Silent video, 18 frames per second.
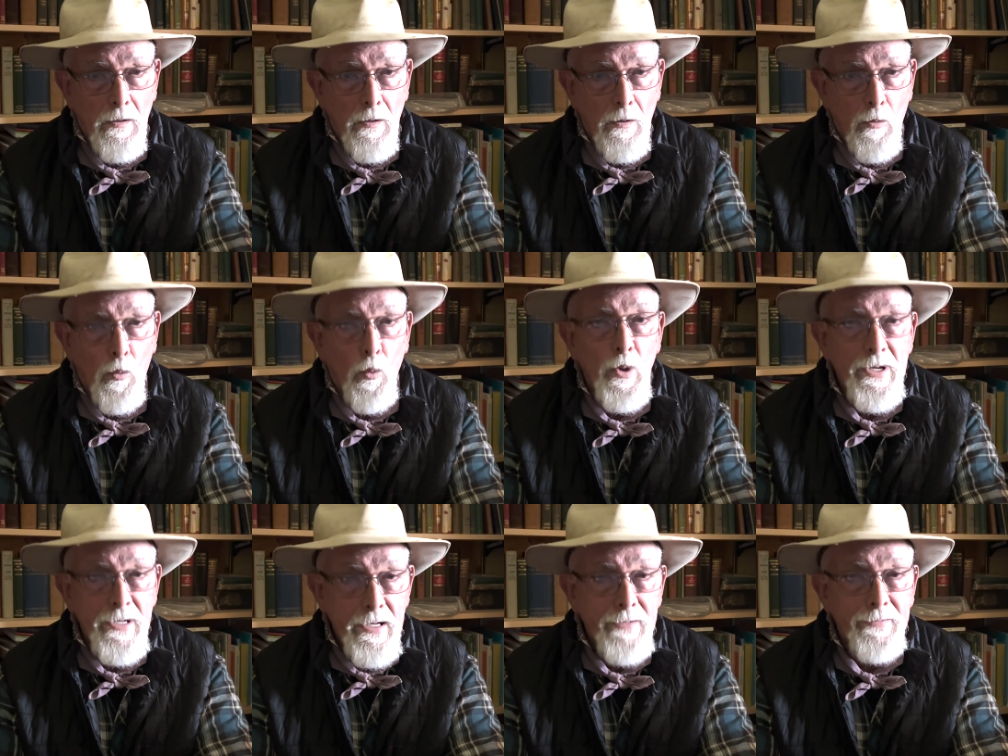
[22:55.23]
We
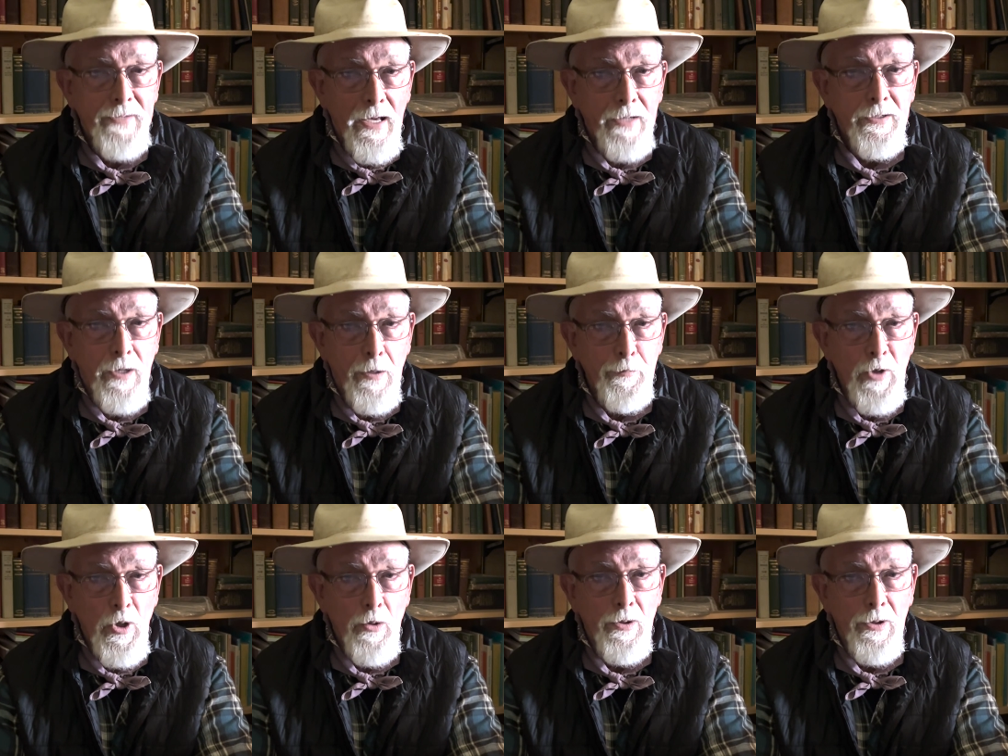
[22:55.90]
need that
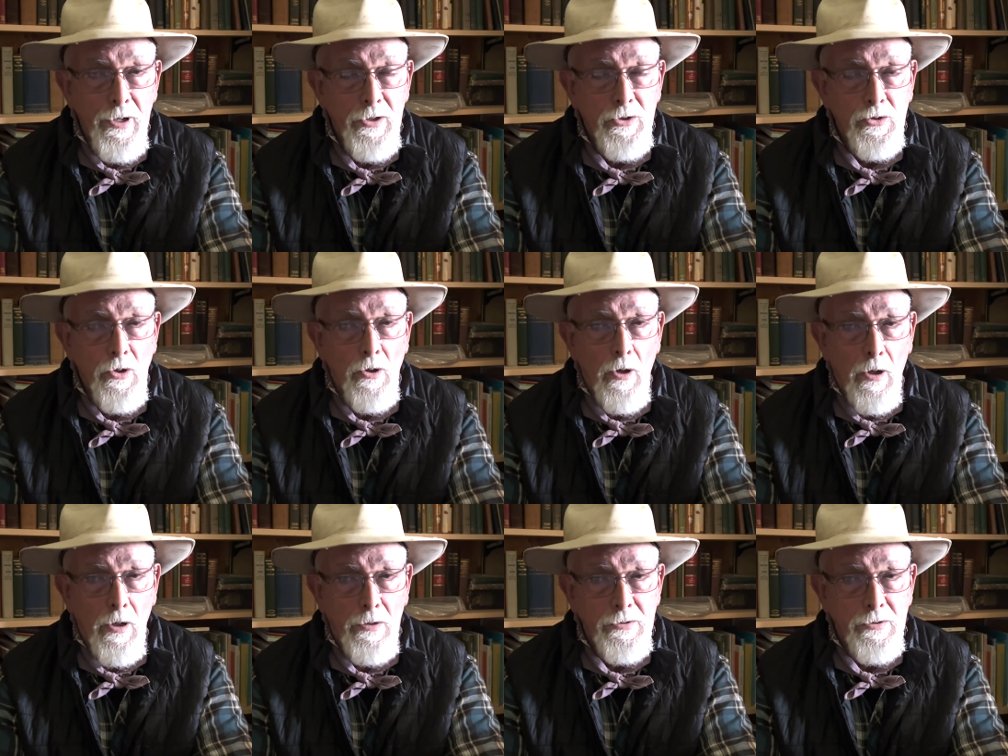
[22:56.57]
community
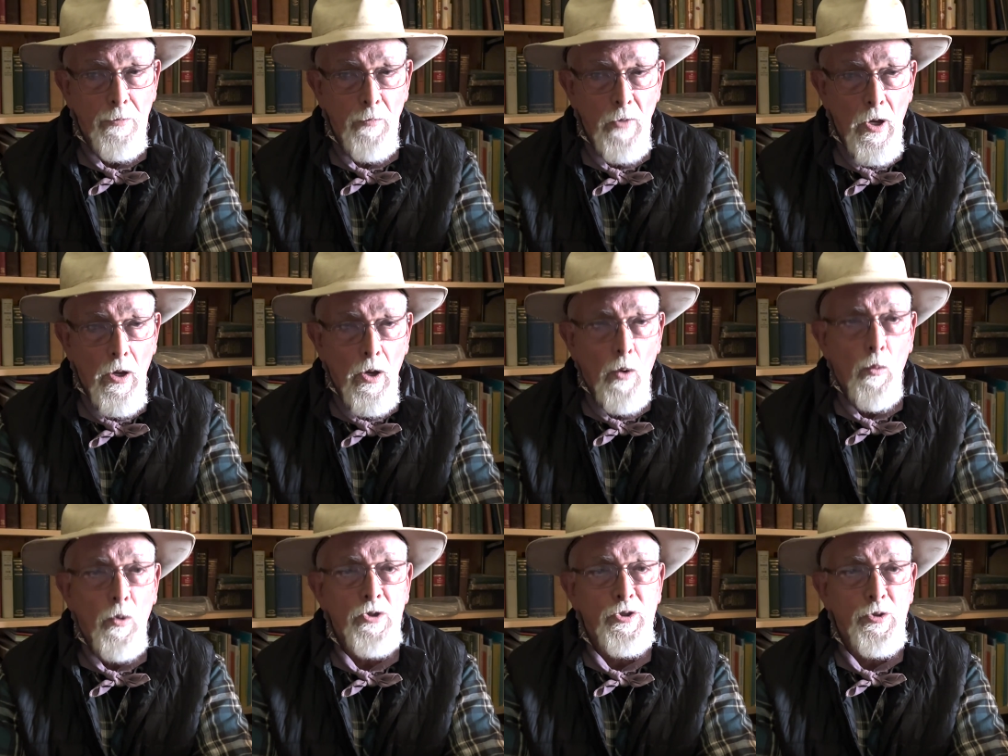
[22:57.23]
journalism
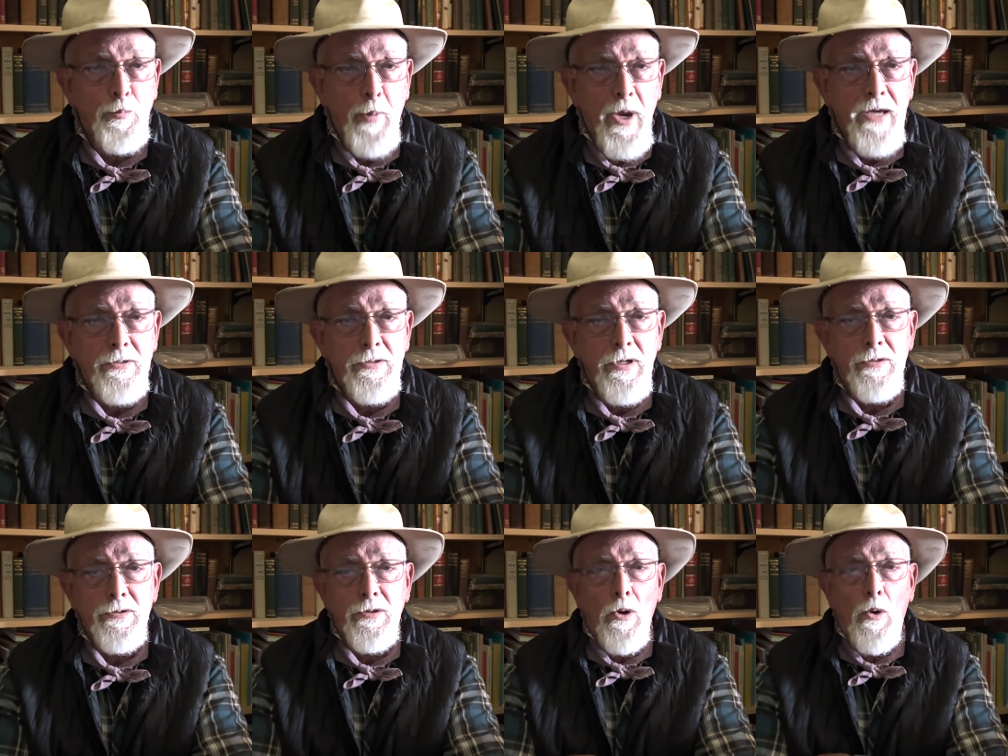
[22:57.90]
which speaks
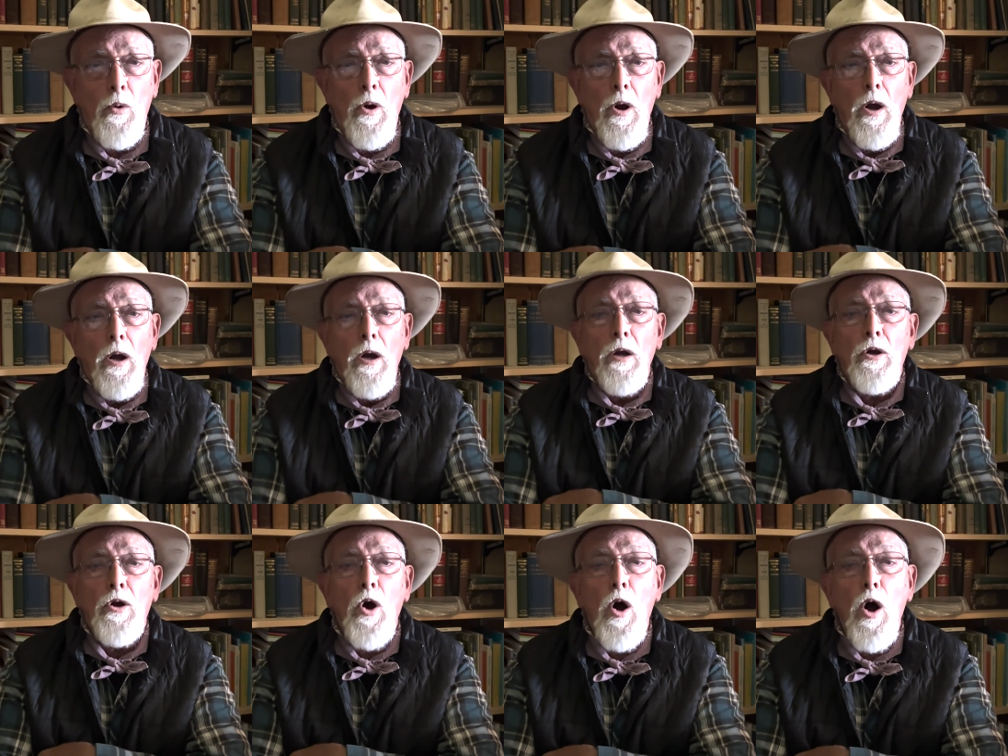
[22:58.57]
as though
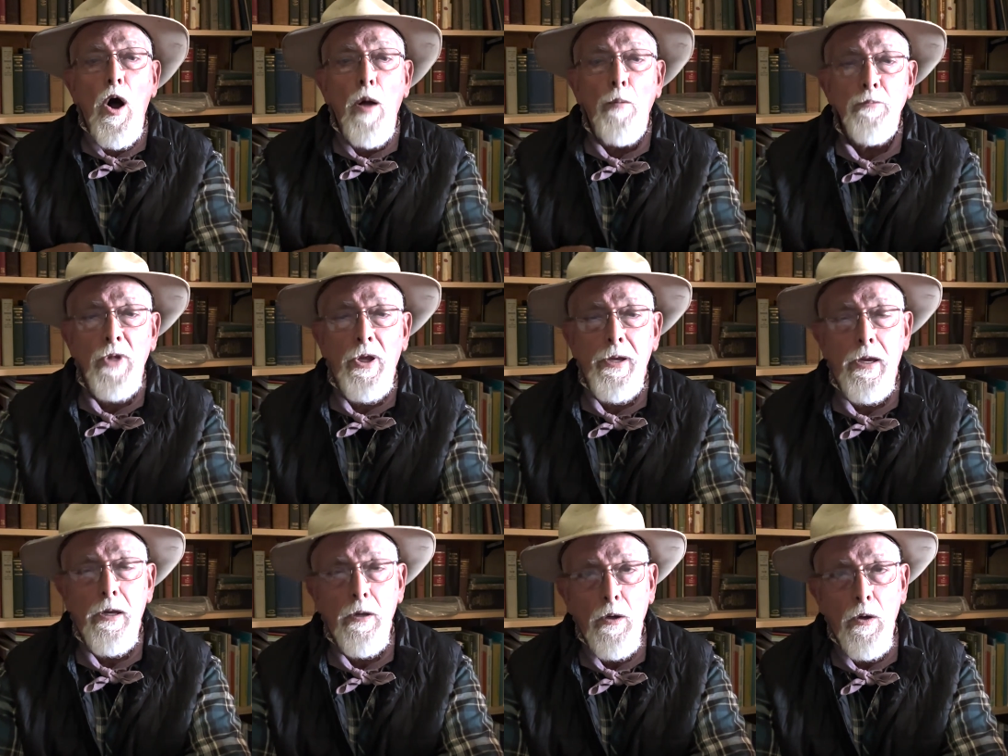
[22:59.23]

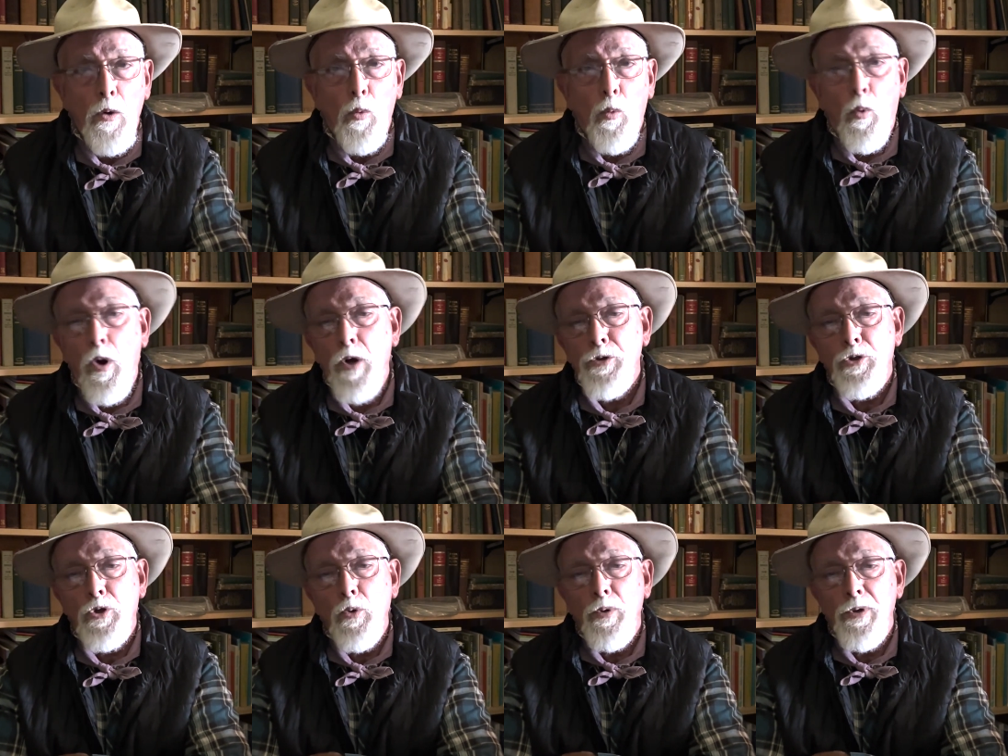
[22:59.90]
calmly one
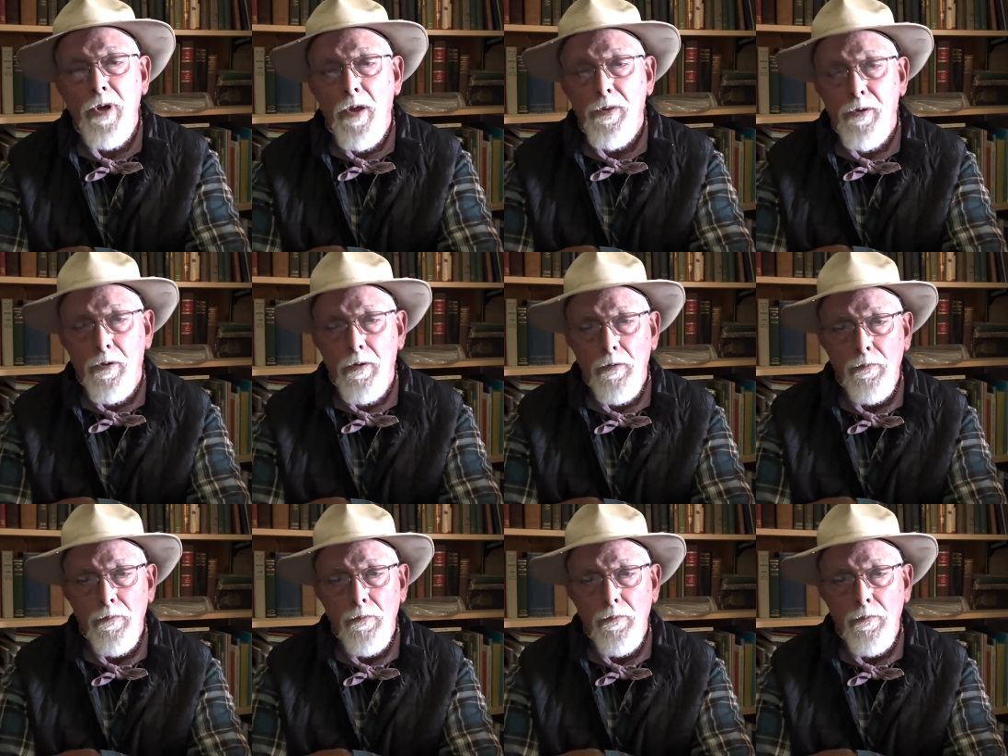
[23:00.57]
to another,